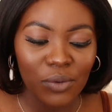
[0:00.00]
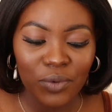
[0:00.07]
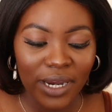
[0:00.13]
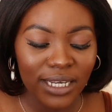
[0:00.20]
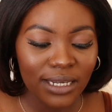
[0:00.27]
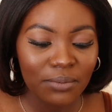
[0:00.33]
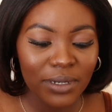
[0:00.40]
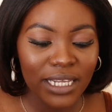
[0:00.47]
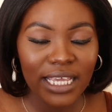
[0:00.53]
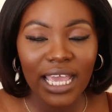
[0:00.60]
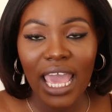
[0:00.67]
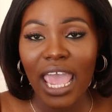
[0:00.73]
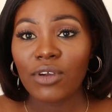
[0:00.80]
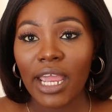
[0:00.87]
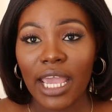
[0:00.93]

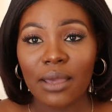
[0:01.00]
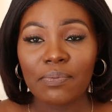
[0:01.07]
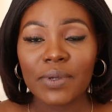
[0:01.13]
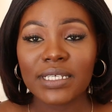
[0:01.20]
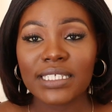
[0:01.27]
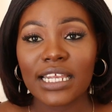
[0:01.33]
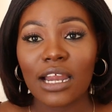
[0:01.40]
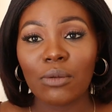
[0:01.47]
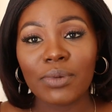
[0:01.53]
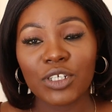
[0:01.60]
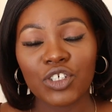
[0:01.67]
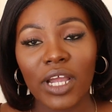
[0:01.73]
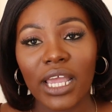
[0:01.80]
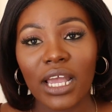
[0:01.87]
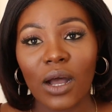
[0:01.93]
randomly. Every hairpiece that I'll be
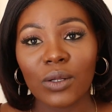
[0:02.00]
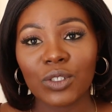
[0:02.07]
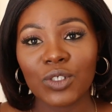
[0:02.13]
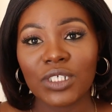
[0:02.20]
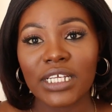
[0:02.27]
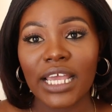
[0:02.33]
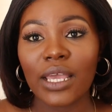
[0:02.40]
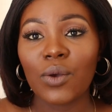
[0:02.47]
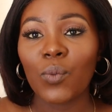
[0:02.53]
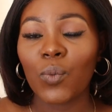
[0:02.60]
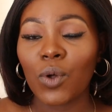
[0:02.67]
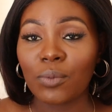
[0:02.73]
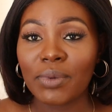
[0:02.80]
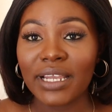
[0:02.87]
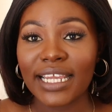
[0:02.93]
trying out today
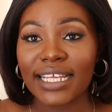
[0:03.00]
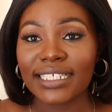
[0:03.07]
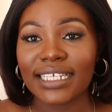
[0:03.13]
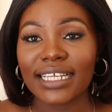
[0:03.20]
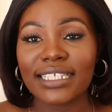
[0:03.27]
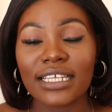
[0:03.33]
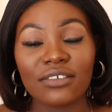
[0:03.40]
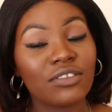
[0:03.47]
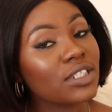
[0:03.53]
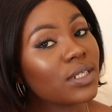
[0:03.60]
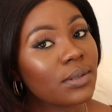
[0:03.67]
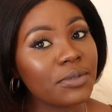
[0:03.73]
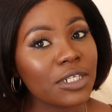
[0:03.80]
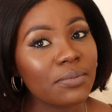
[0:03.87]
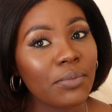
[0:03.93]
will be linked in the
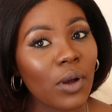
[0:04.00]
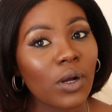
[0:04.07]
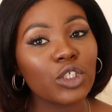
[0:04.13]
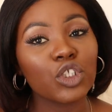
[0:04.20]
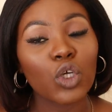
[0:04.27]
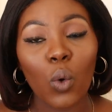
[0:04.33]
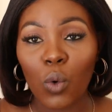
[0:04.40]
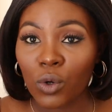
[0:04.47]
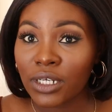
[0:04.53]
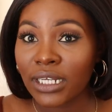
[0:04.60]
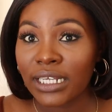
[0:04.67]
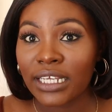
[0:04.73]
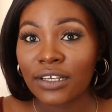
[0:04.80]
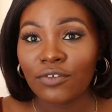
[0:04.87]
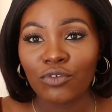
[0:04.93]
description box
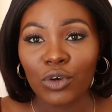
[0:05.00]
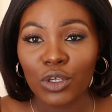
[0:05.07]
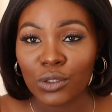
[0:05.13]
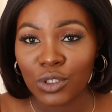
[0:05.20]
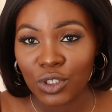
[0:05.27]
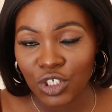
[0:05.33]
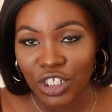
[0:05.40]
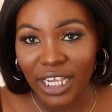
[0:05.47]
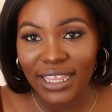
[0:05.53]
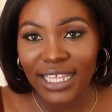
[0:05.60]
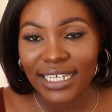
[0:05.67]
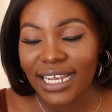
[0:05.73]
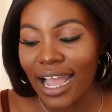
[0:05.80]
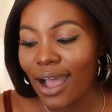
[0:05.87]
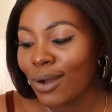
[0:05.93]
orderly for you to check
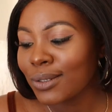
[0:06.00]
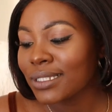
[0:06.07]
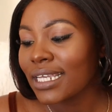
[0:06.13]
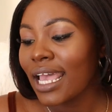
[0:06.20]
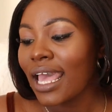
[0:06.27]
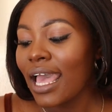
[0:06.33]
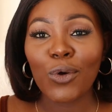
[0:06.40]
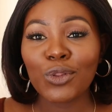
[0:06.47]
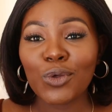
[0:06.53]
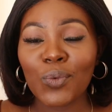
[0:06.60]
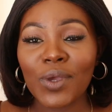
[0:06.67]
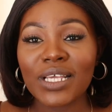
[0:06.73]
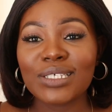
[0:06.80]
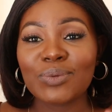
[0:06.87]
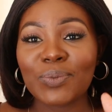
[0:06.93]
that out. All the
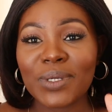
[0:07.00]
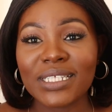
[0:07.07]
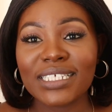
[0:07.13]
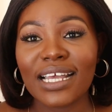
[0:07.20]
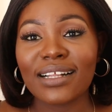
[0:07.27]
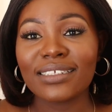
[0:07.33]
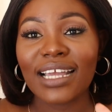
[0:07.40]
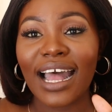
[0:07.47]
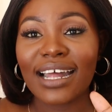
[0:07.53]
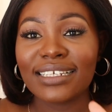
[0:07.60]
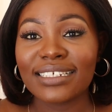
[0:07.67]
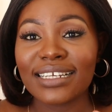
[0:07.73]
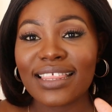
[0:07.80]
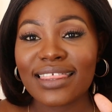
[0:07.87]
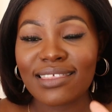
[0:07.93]
wigs retailed
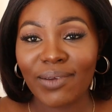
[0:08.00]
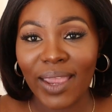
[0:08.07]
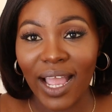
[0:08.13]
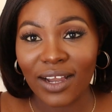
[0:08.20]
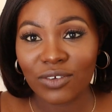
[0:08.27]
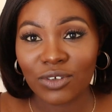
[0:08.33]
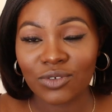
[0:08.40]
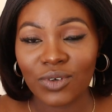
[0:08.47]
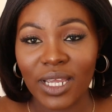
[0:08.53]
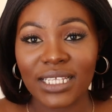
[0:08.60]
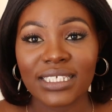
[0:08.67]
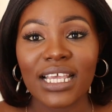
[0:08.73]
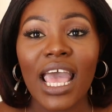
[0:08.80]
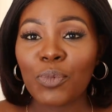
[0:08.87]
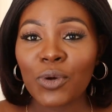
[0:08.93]
under 300
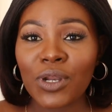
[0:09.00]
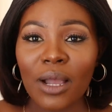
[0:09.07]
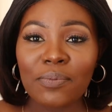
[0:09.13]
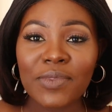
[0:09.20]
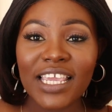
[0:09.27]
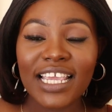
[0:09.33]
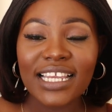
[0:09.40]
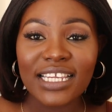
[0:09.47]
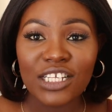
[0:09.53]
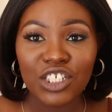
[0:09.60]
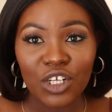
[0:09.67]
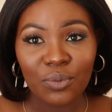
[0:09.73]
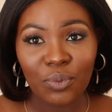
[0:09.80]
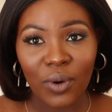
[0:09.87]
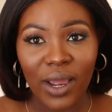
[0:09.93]
rands. I'll put up the
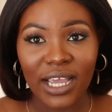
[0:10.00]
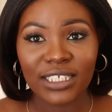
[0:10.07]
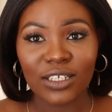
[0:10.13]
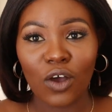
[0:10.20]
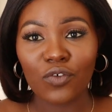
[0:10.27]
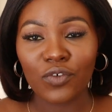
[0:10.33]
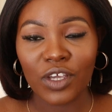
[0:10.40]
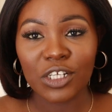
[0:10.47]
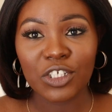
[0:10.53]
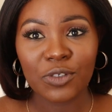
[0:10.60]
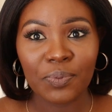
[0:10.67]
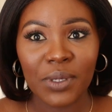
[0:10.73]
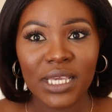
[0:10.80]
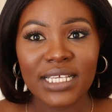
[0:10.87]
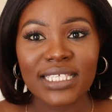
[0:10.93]
initial price of
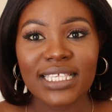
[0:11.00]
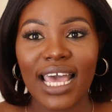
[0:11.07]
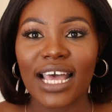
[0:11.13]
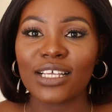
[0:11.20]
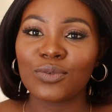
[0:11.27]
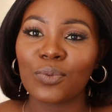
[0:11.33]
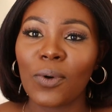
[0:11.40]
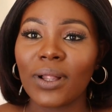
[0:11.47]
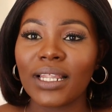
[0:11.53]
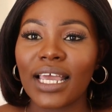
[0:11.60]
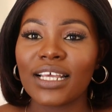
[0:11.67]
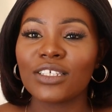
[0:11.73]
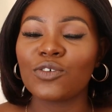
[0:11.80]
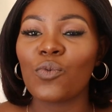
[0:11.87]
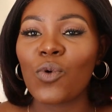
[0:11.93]
each piece as well
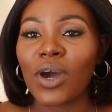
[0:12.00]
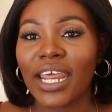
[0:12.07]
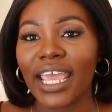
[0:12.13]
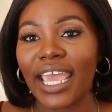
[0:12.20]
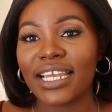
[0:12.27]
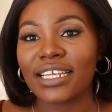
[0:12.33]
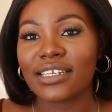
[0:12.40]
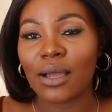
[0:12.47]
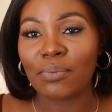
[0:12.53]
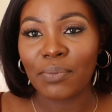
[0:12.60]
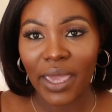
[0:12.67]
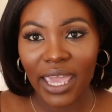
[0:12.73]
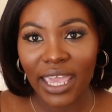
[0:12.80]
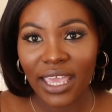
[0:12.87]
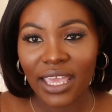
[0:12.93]
as what I ended up
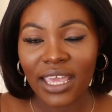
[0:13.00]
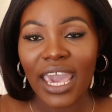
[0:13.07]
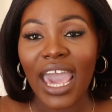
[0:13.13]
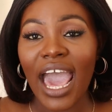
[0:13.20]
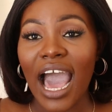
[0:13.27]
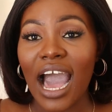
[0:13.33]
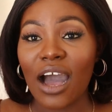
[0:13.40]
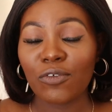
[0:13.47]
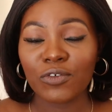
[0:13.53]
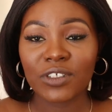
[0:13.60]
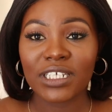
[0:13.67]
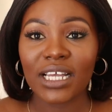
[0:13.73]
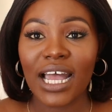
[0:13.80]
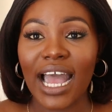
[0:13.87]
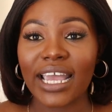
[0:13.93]
paying
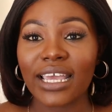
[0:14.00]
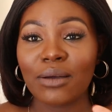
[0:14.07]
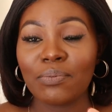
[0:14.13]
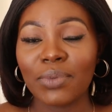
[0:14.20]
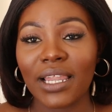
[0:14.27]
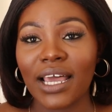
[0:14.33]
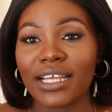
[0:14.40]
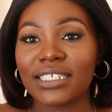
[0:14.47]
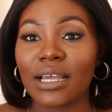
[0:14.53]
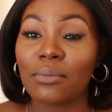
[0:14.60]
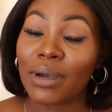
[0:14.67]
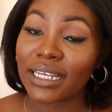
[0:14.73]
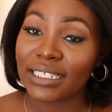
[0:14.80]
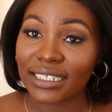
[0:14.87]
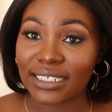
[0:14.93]
after I applied
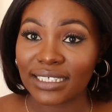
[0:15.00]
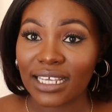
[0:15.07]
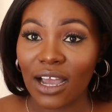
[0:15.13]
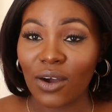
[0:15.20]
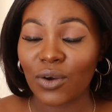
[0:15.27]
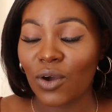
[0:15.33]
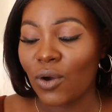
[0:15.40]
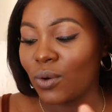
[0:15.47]
my discount